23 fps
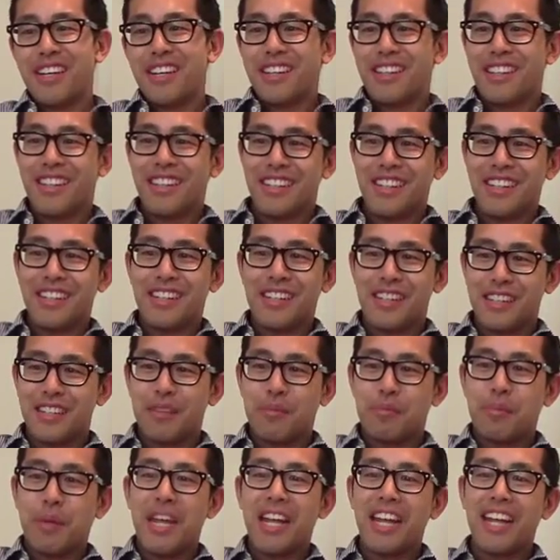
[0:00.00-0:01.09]
the
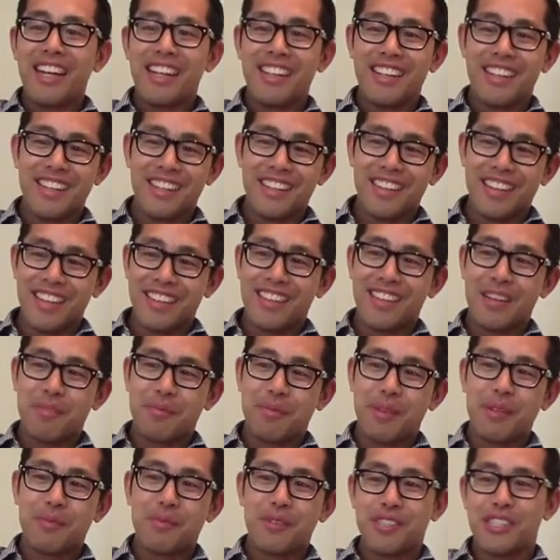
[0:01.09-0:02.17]
pain that
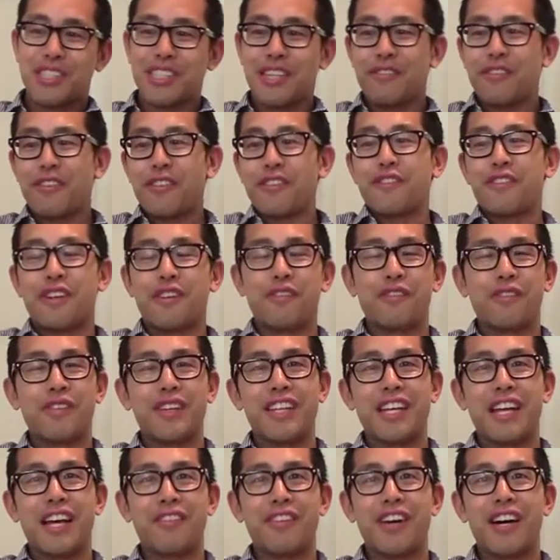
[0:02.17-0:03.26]
people suffer from when they
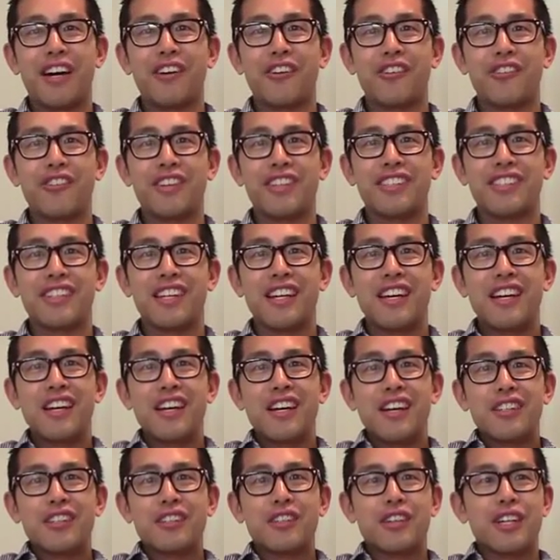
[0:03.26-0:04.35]
have allergies.
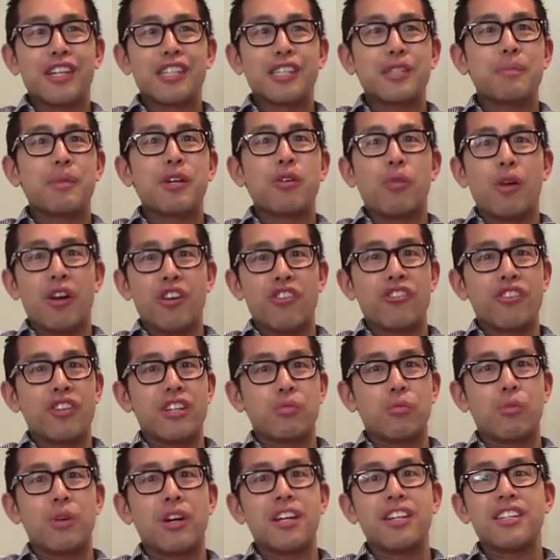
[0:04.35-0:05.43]
So I guess the big question is,
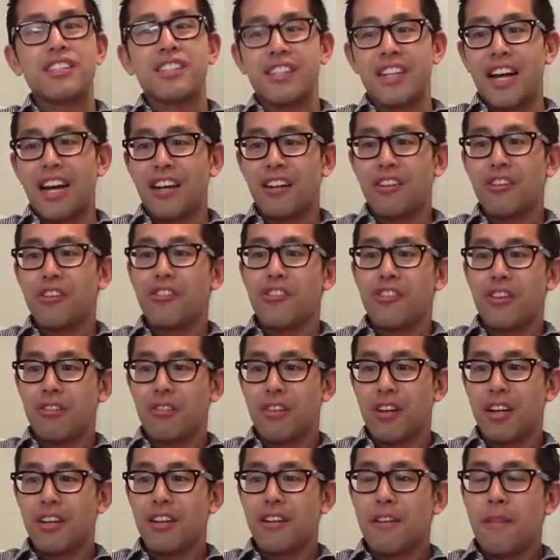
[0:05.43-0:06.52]
what is an allergy,
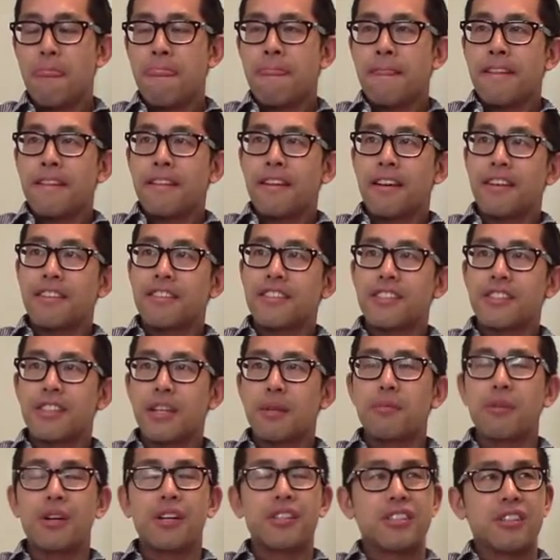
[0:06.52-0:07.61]
right? To
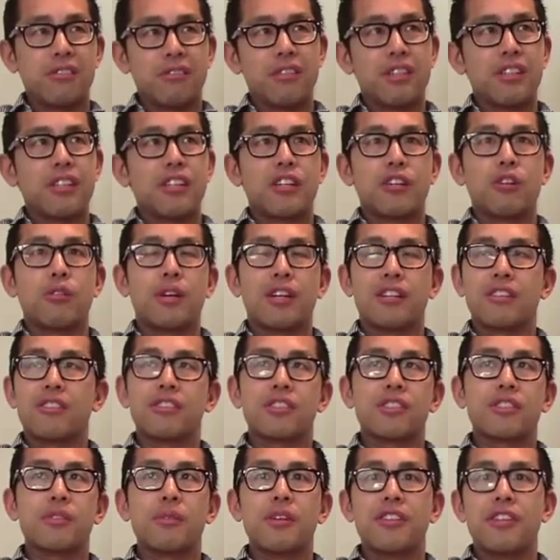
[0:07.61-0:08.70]
summarize it really quick, there's
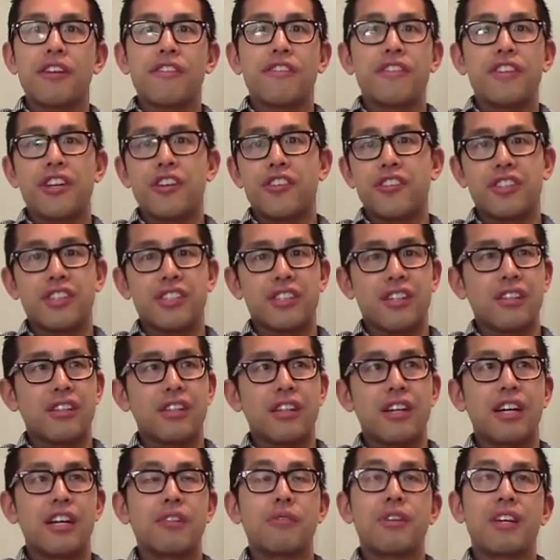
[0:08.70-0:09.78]
so many definitions
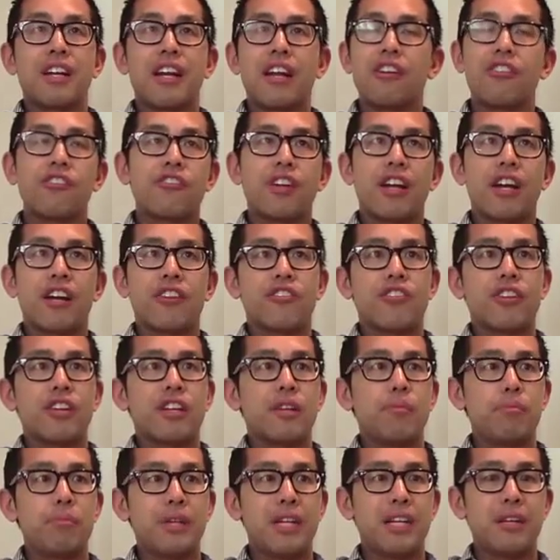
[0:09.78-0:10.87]
online of what an allergy actually can
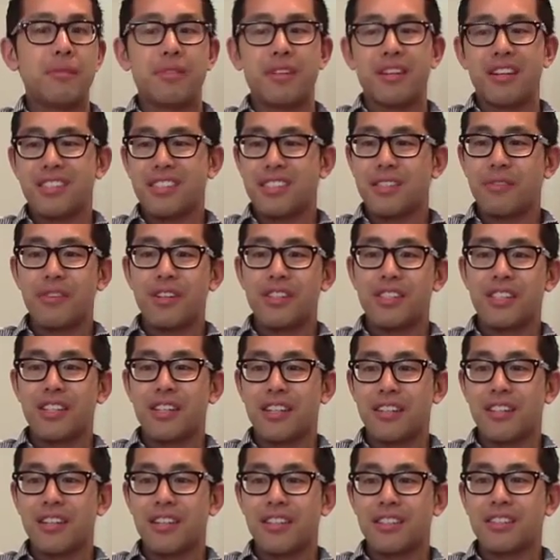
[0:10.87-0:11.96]
be, but I summarize it like
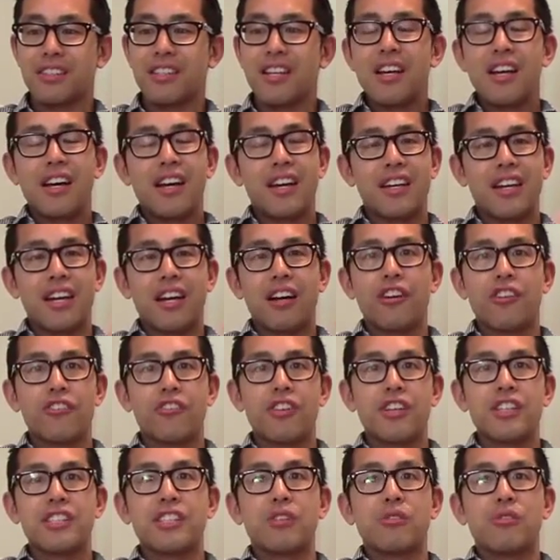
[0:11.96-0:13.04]
this. An allergy
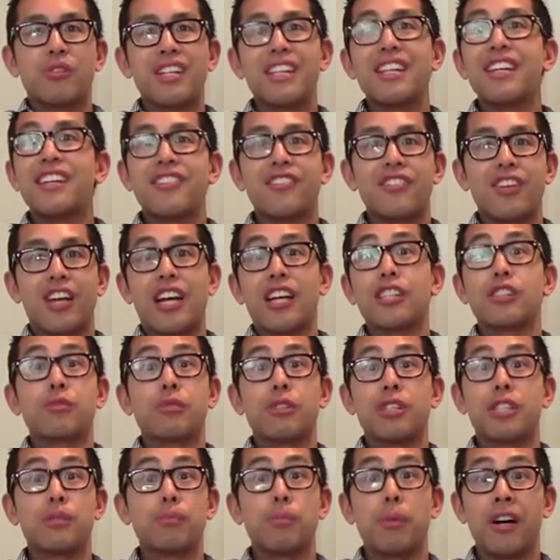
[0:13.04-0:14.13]
is a really intense
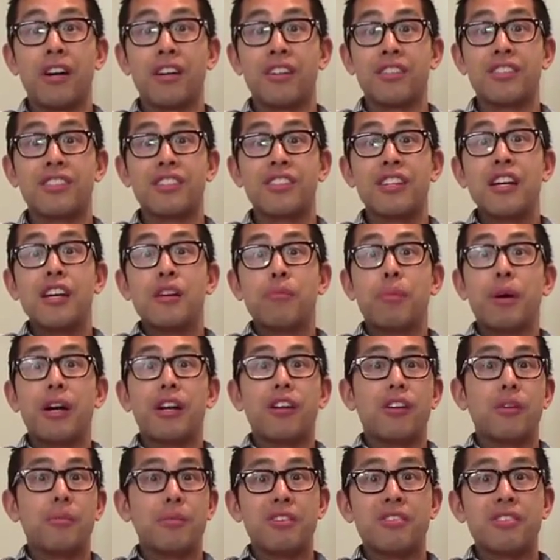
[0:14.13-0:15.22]
response by your
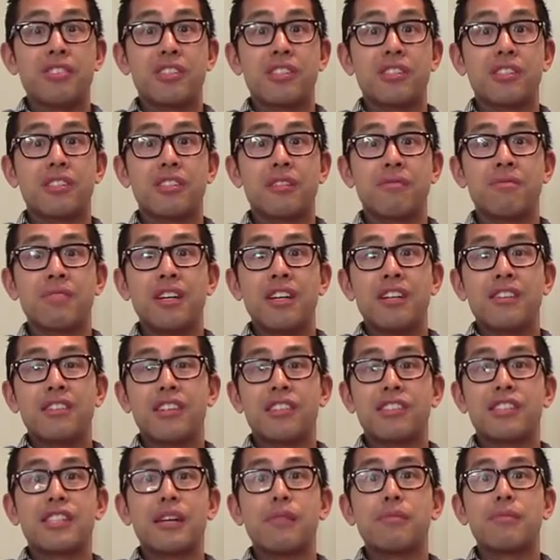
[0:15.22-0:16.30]
immune system to
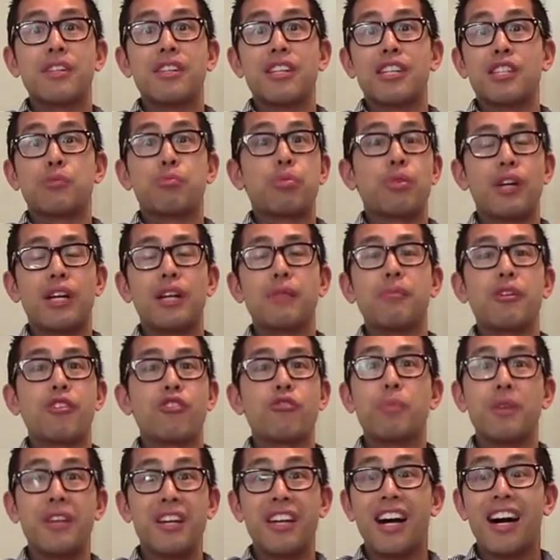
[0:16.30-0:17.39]
something that's pretty much
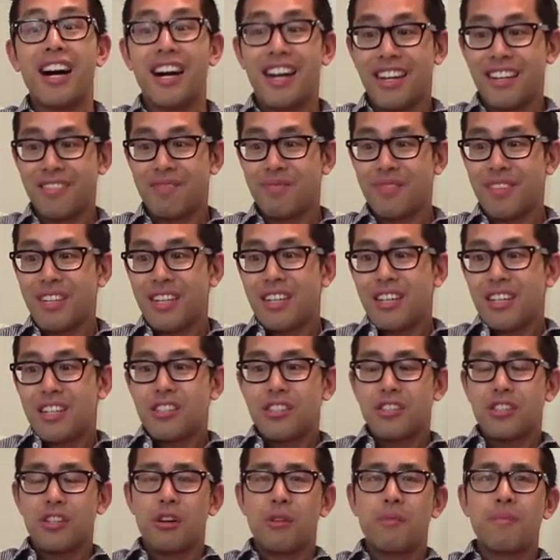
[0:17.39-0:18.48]
benign.
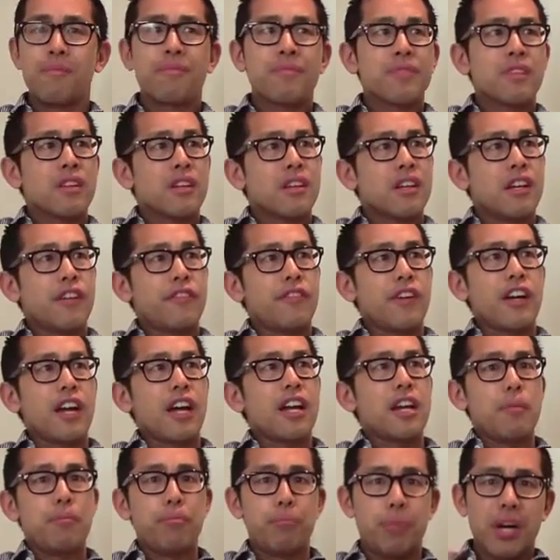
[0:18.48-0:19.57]
So if I had
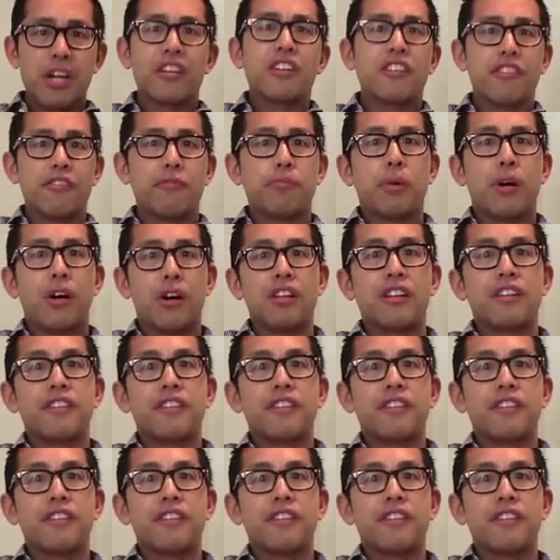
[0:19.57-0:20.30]
a bucket of pollen,